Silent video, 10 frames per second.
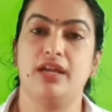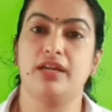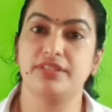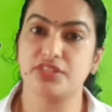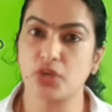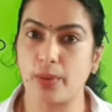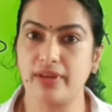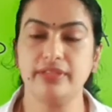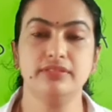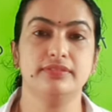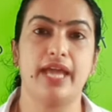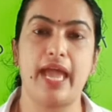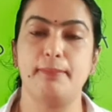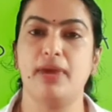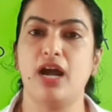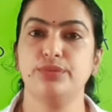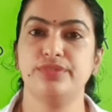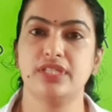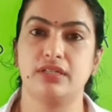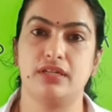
controlling the amount